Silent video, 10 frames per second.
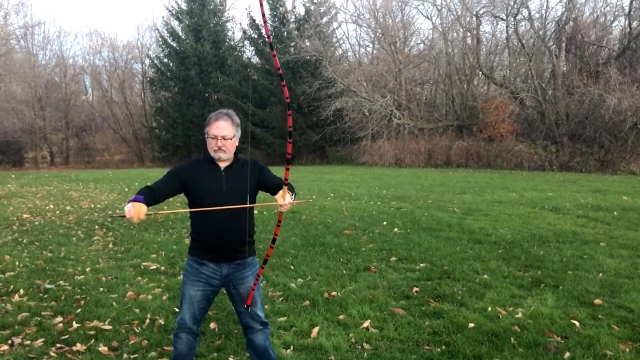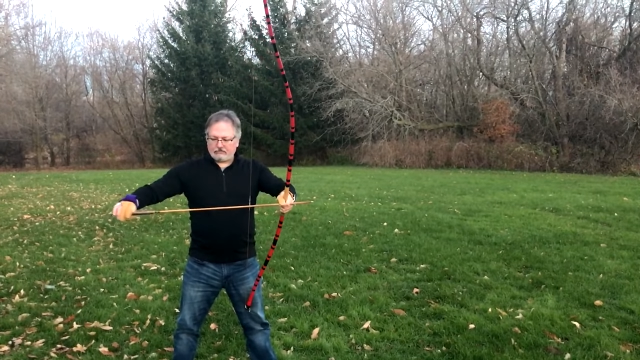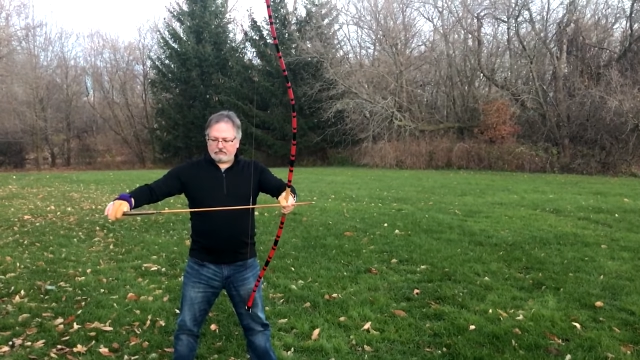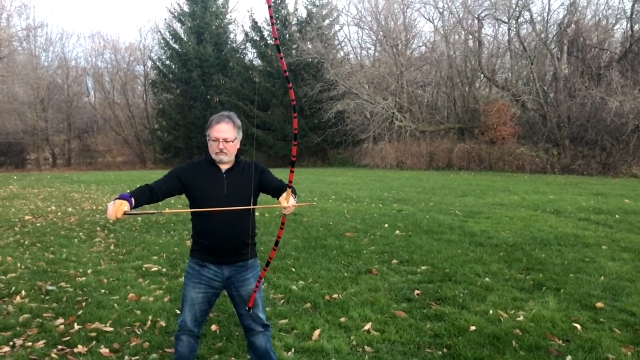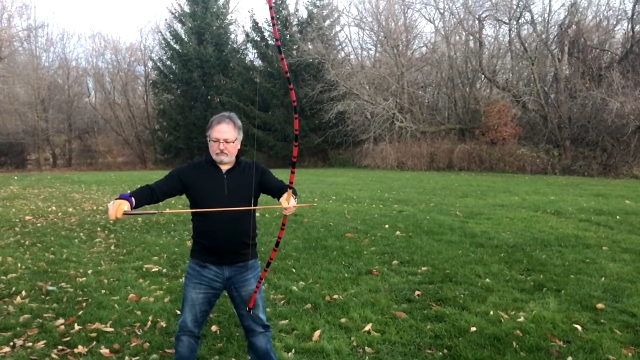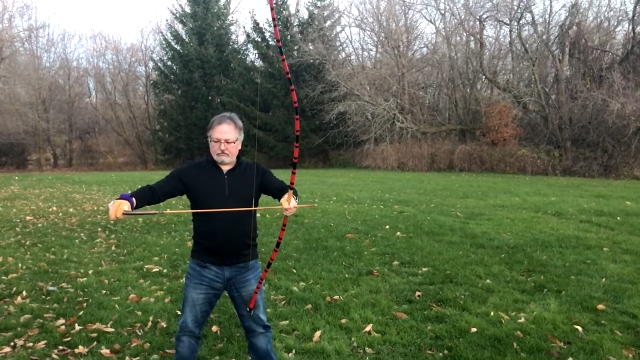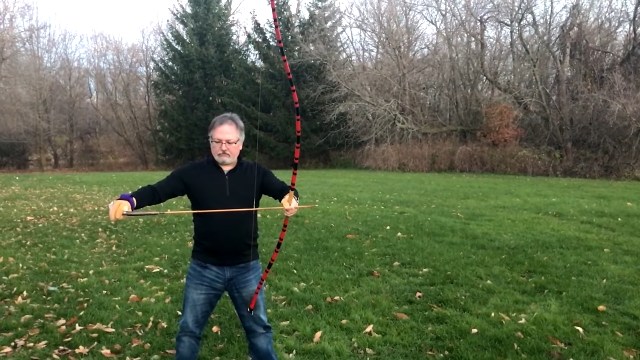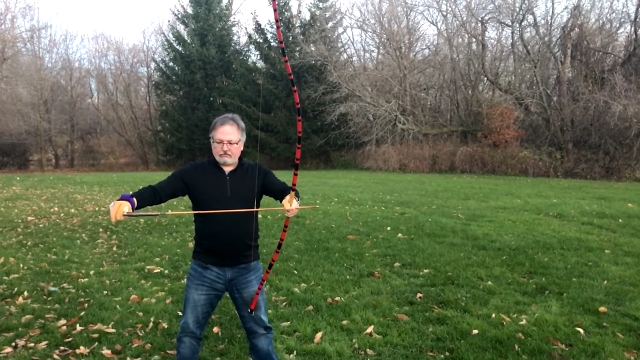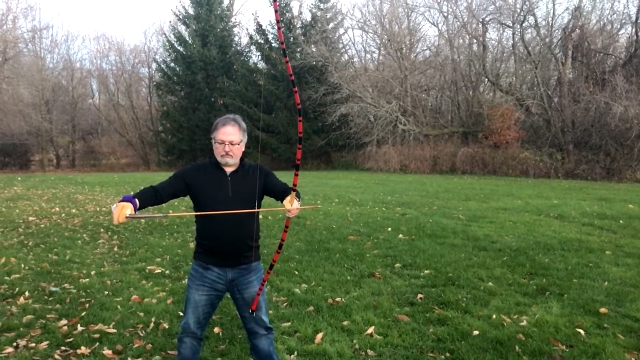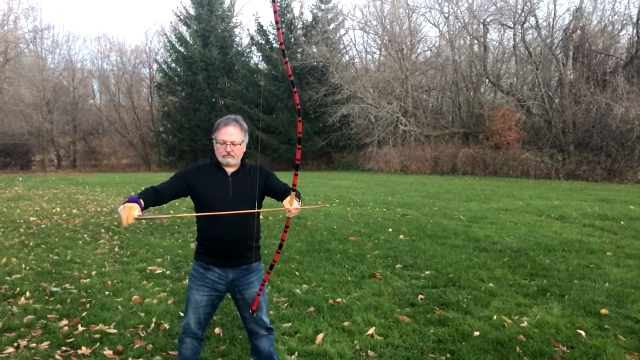
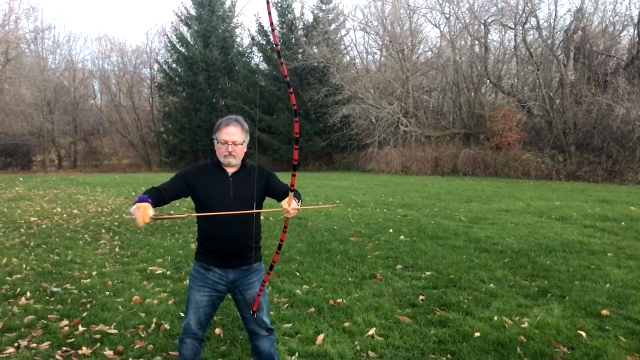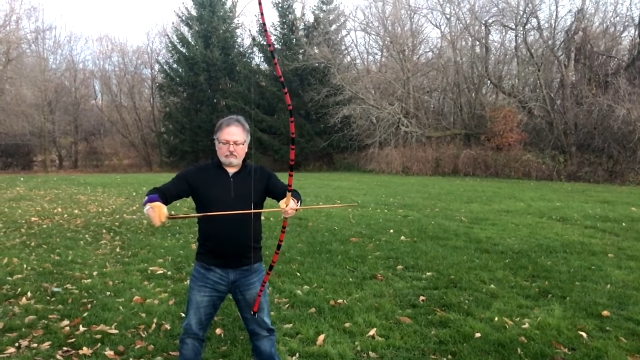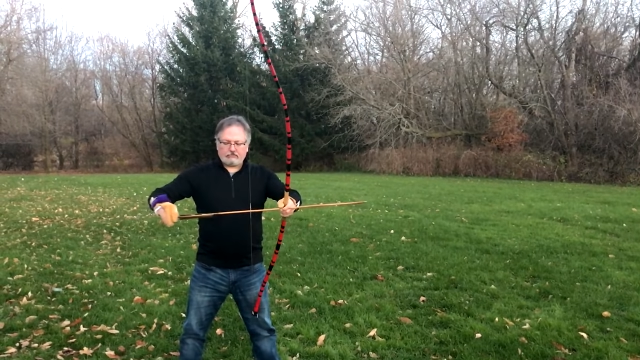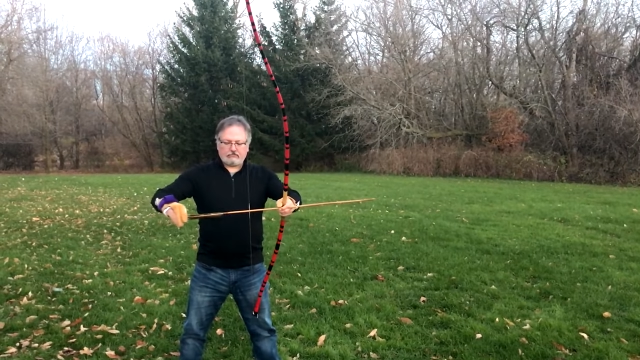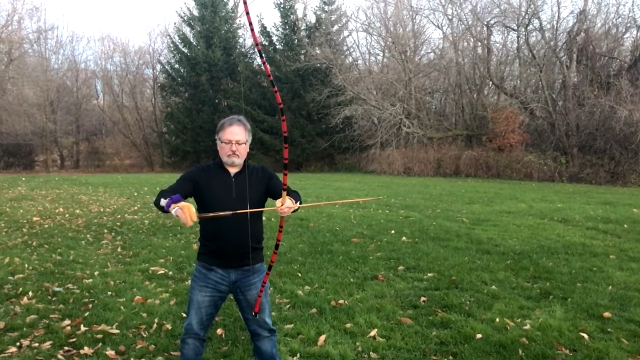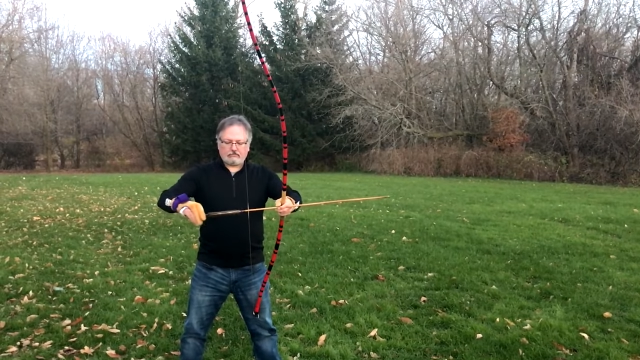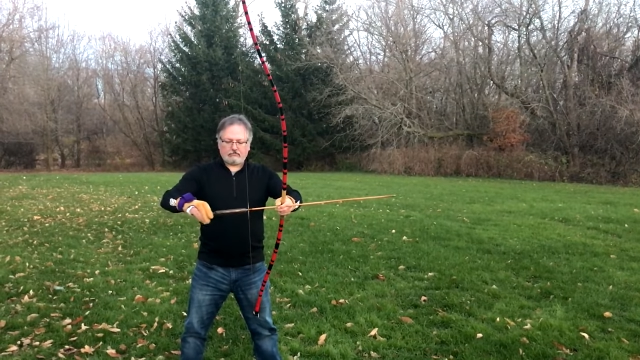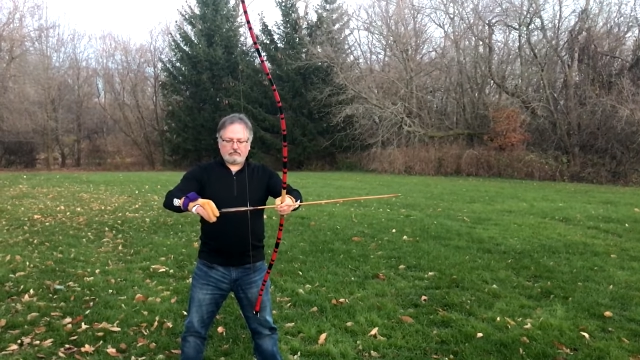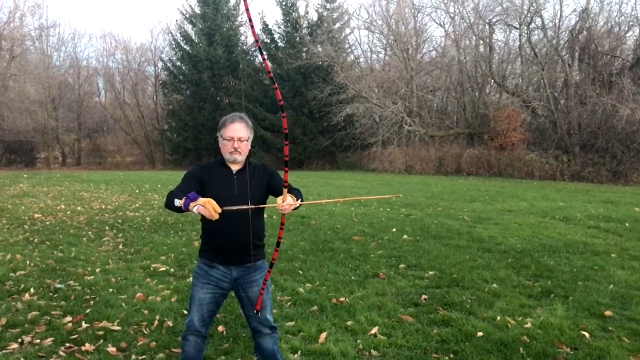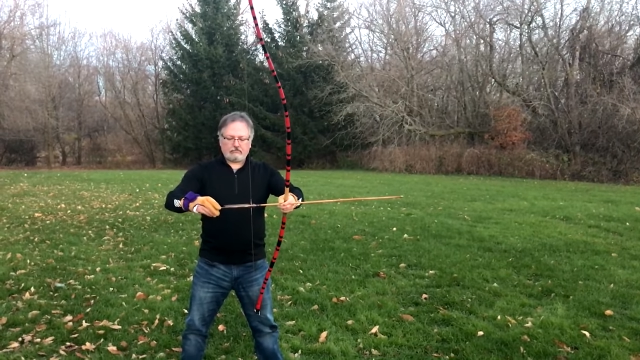
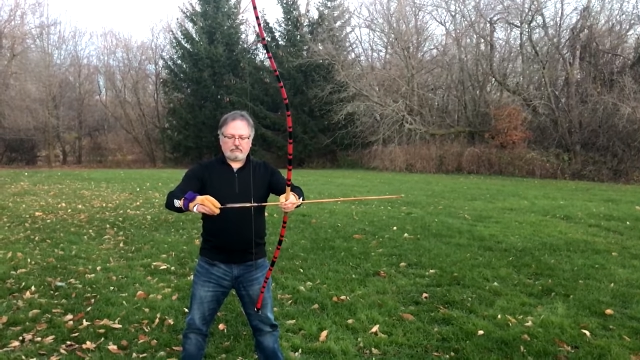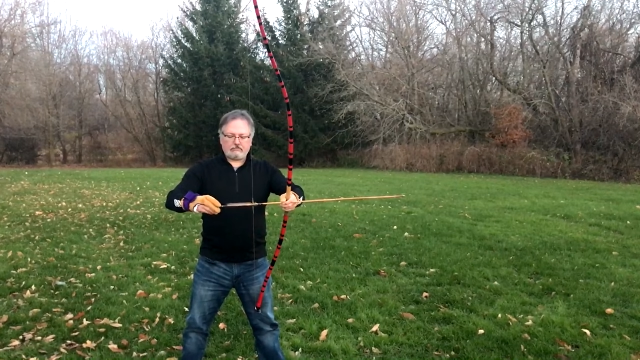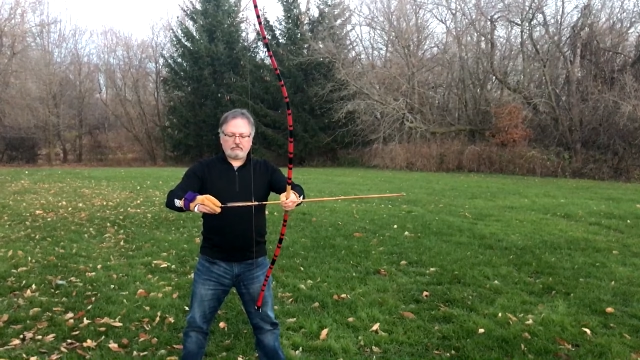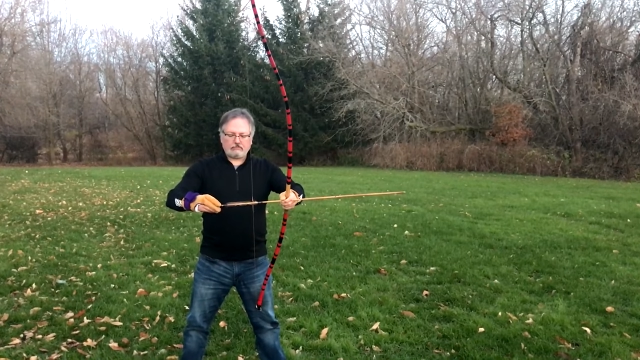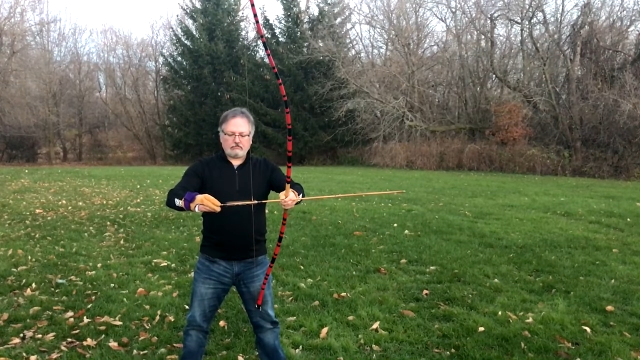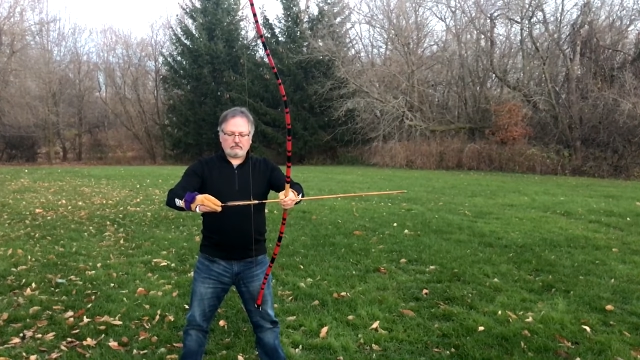[no speech]